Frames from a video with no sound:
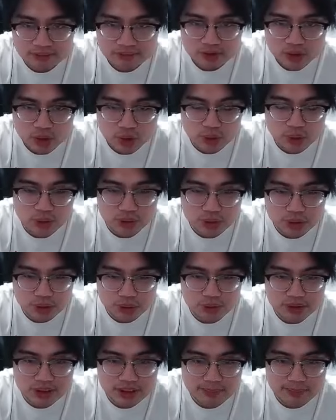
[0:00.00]
You're
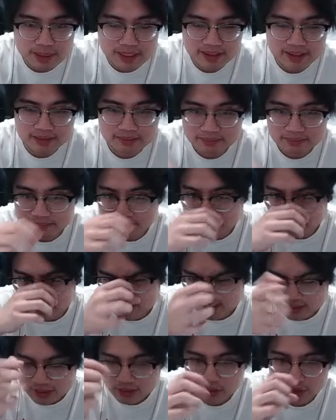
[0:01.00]
ulti dependent.
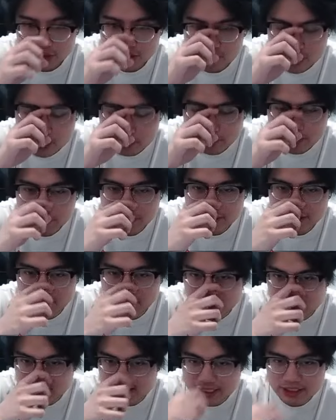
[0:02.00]
You can kill people in the
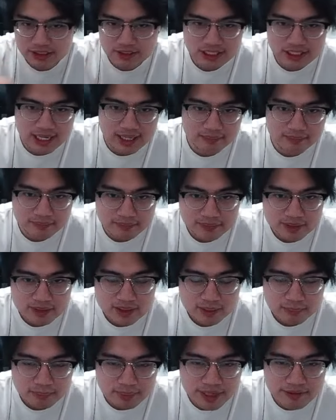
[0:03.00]
early stage of the game,
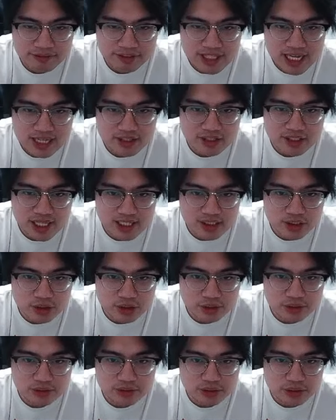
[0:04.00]
but after that you're kinda
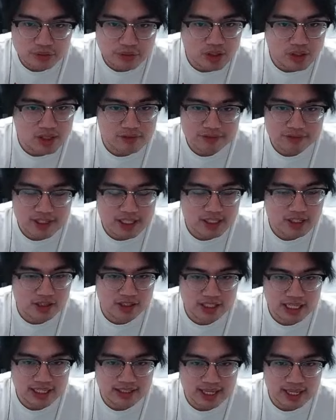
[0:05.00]
screwed. You fall off really hard
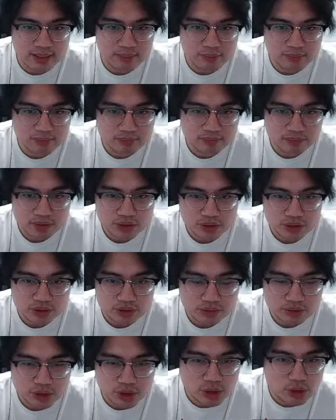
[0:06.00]
late game.
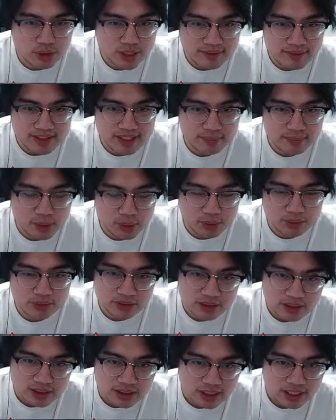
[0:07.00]
You don't have any poke.
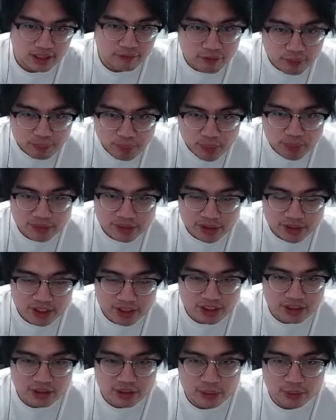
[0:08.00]
If you poke, they're
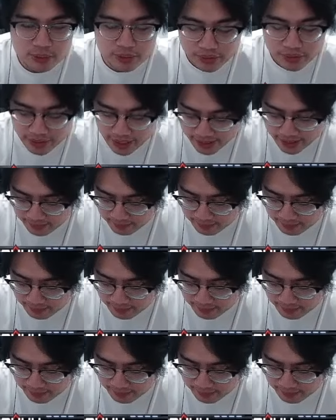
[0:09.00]
gonna know where you're at.